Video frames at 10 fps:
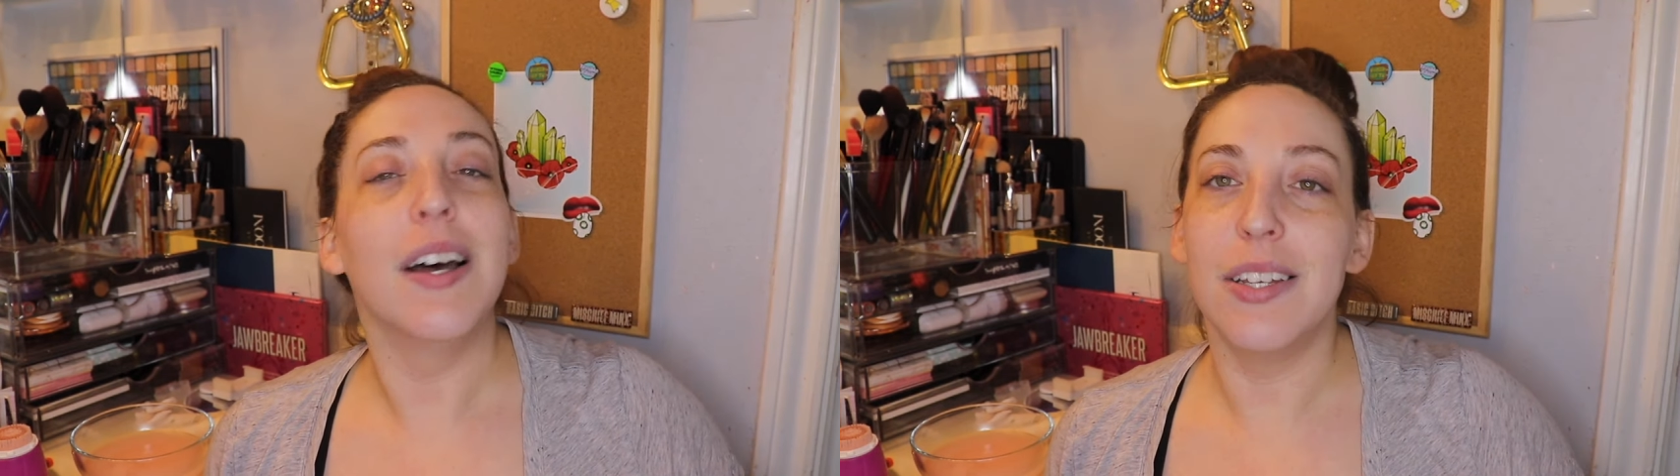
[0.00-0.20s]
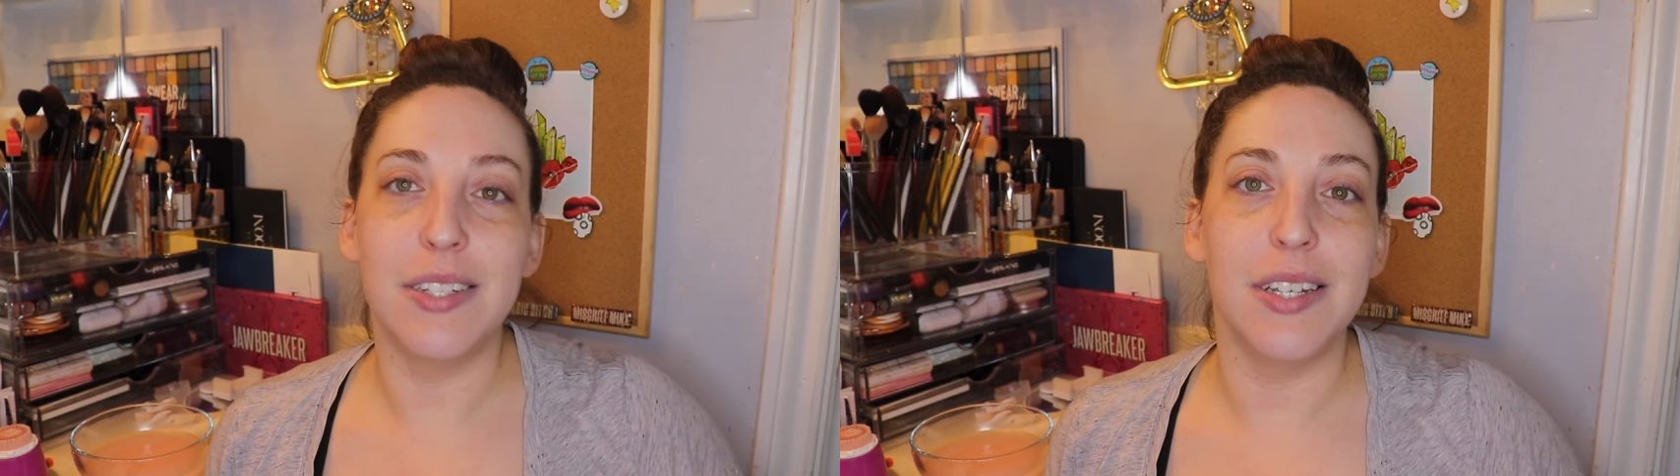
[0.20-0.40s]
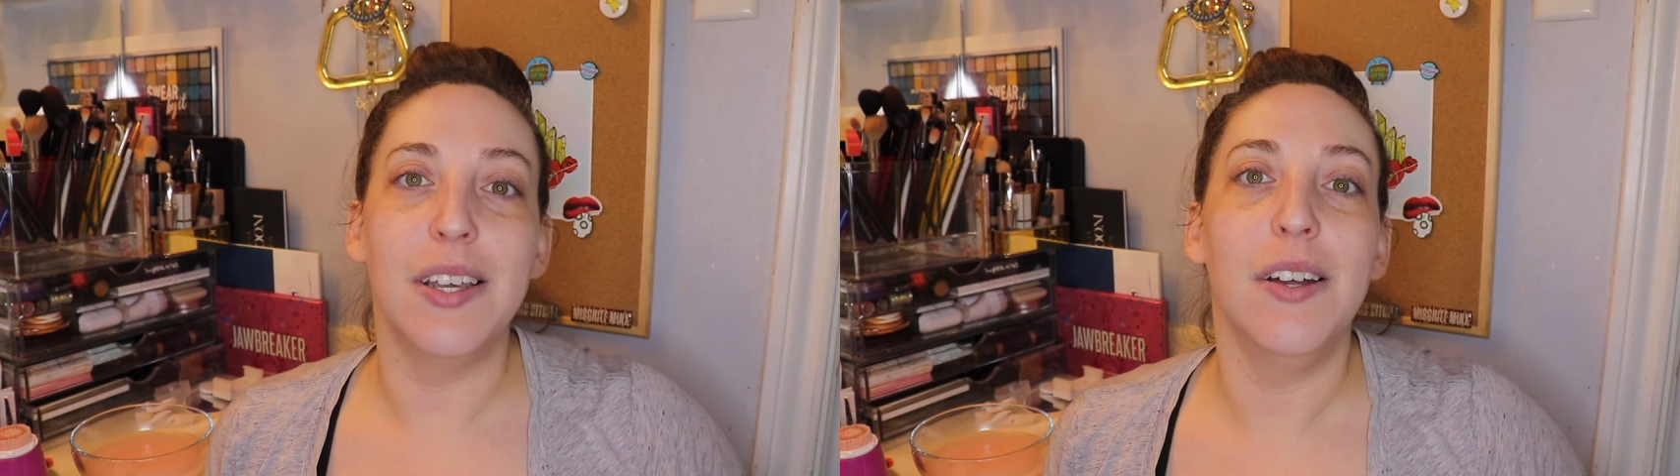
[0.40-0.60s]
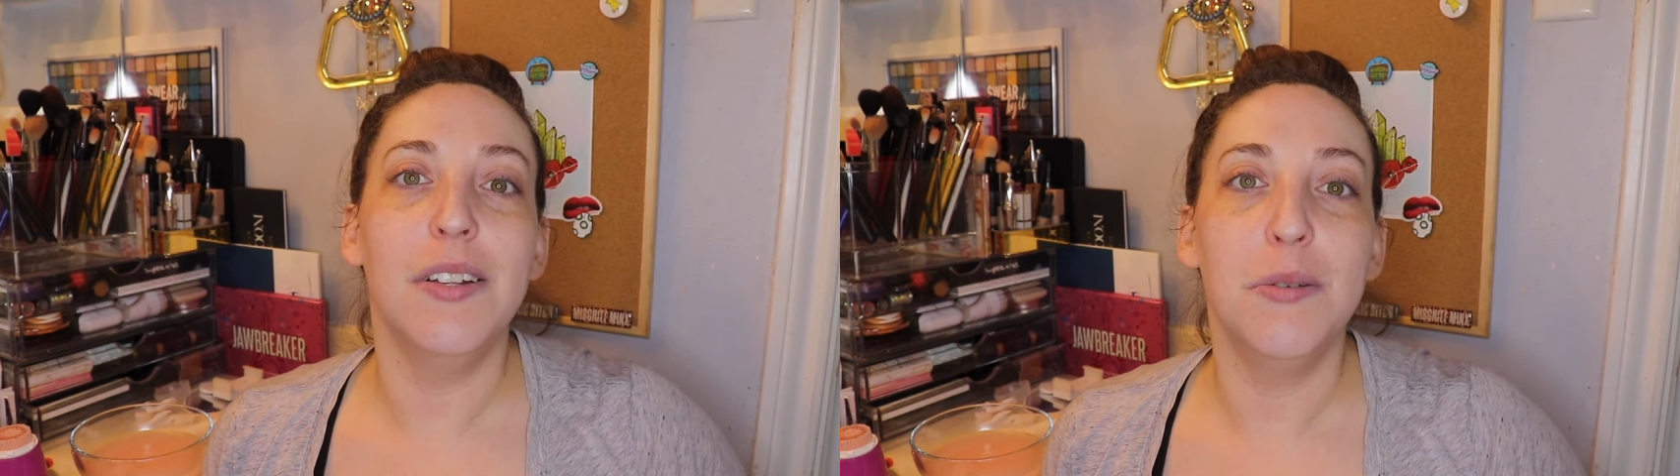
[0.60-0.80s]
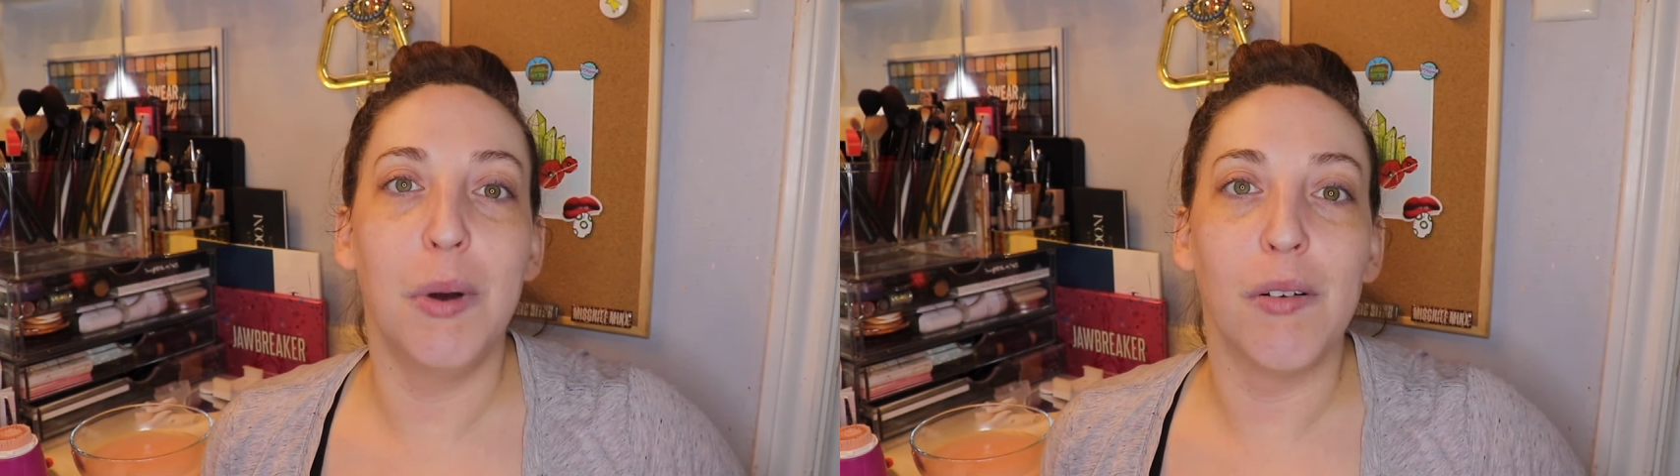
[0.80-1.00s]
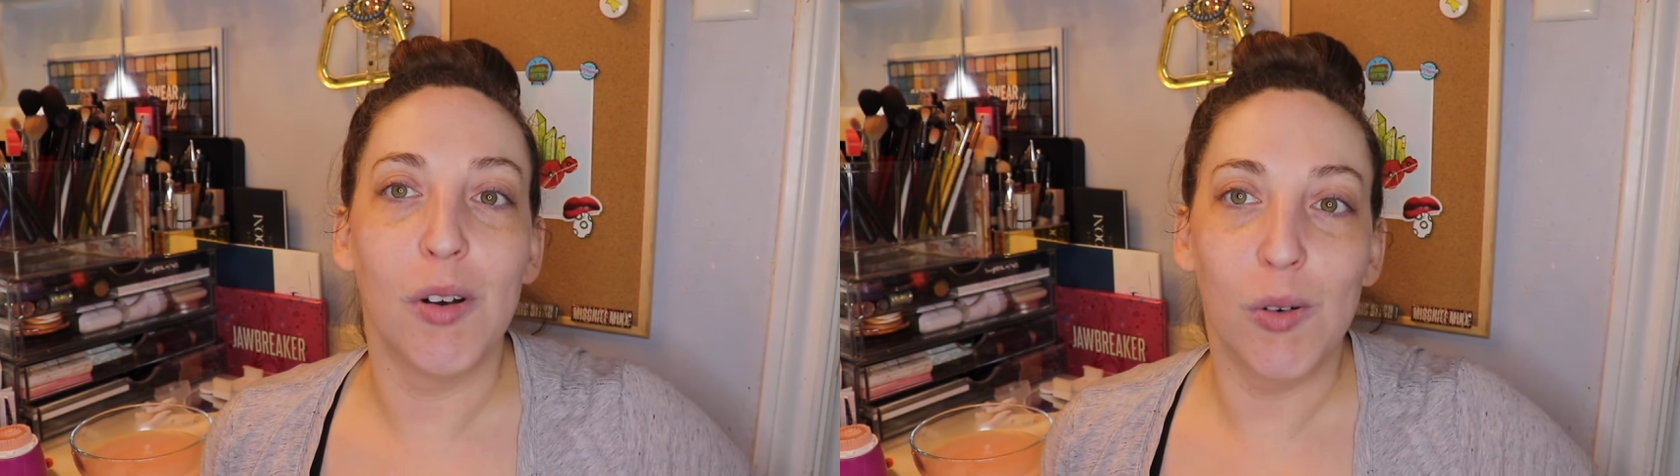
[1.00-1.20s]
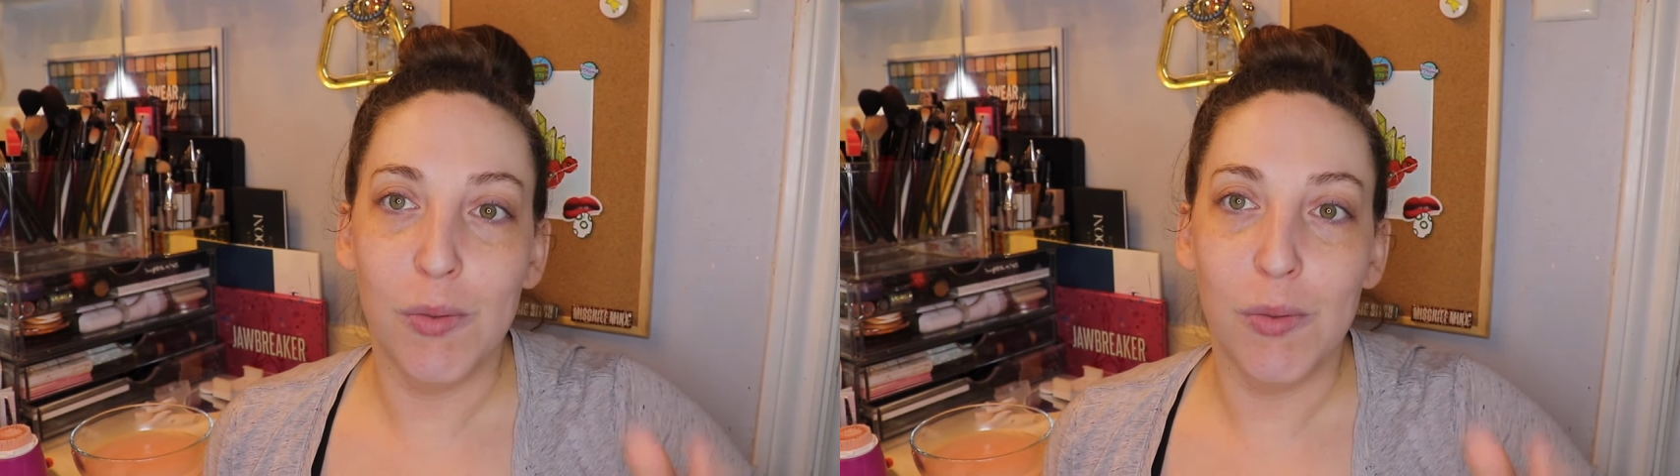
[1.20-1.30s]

See y'all tomorrow.